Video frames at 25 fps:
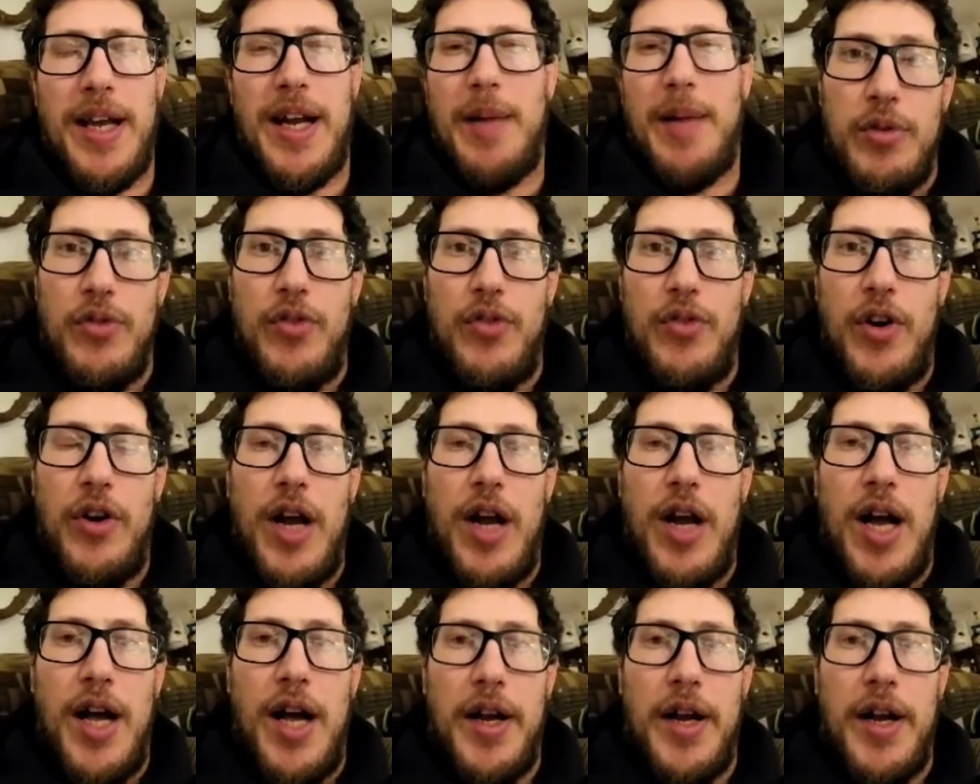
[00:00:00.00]
It was
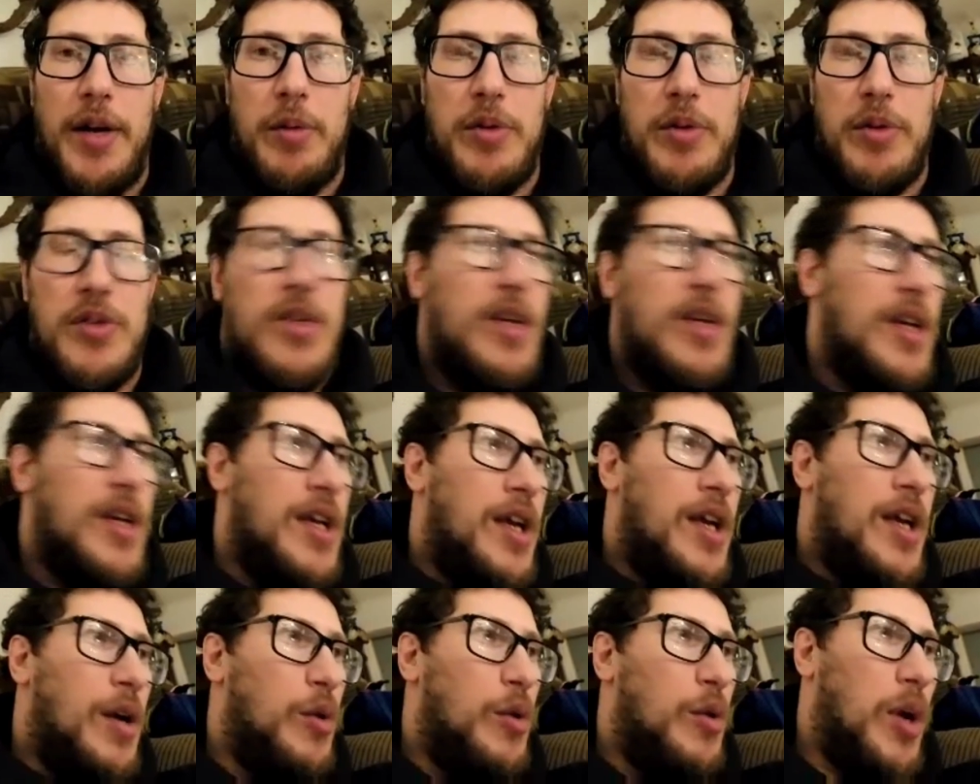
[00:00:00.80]
very odd. It was
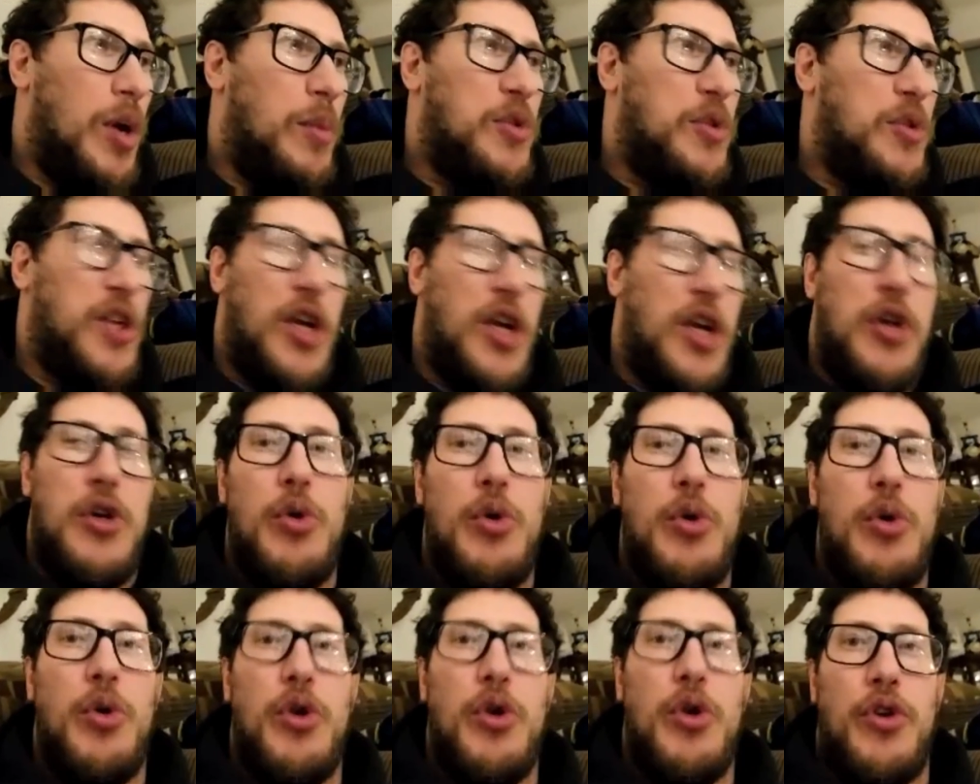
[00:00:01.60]
almost like a
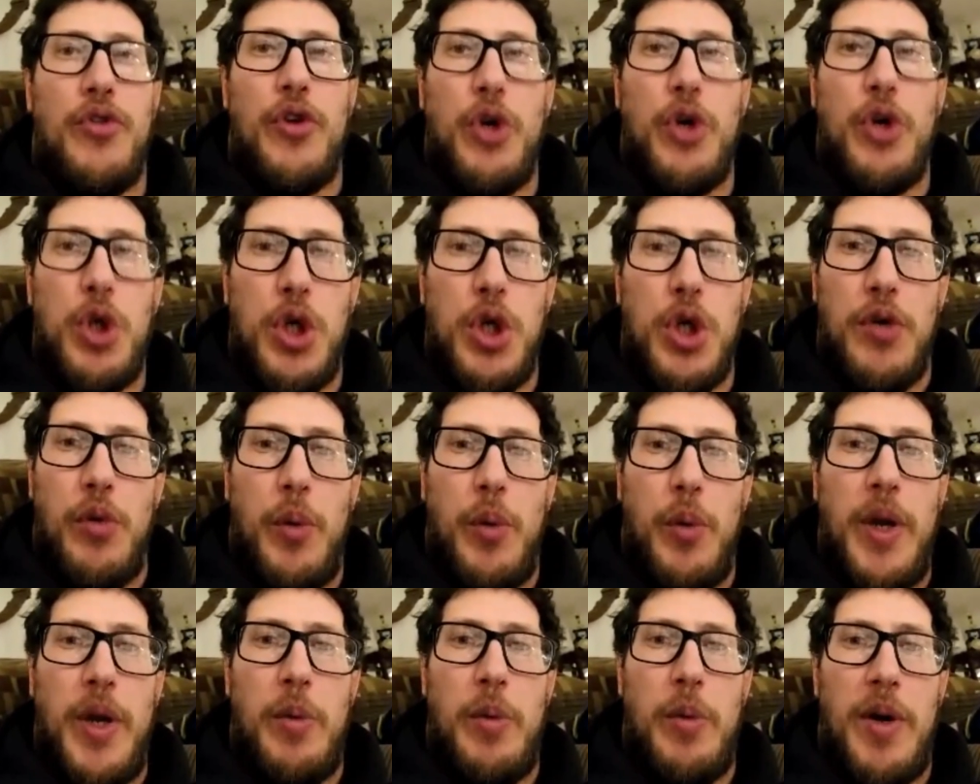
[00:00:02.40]
neutered version of
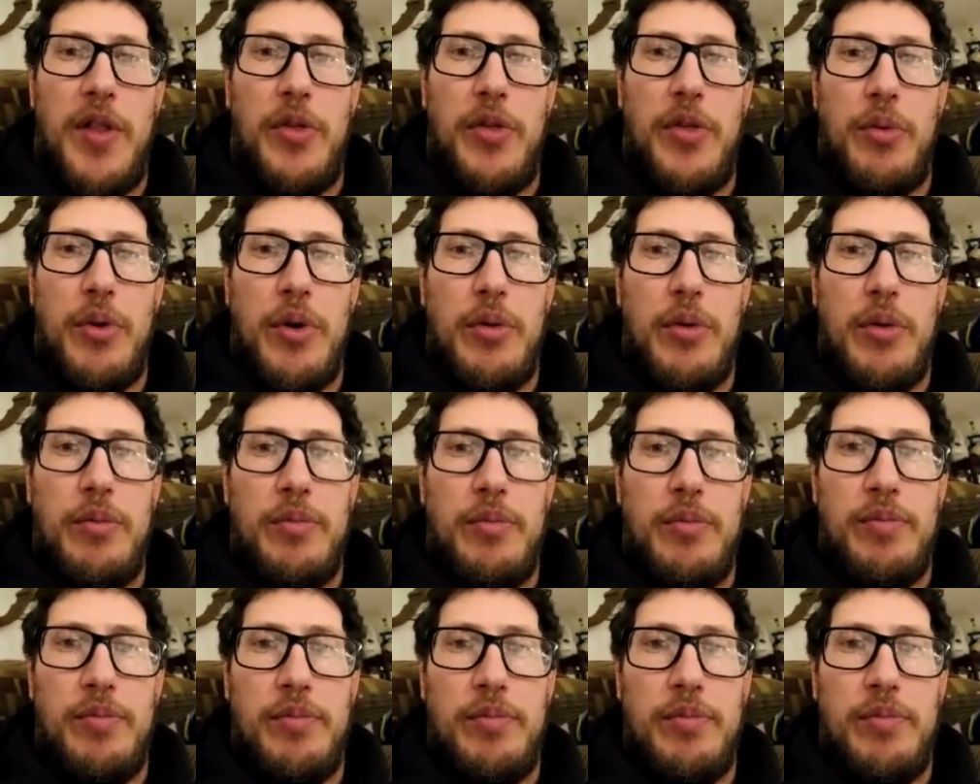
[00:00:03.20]
what we had went through.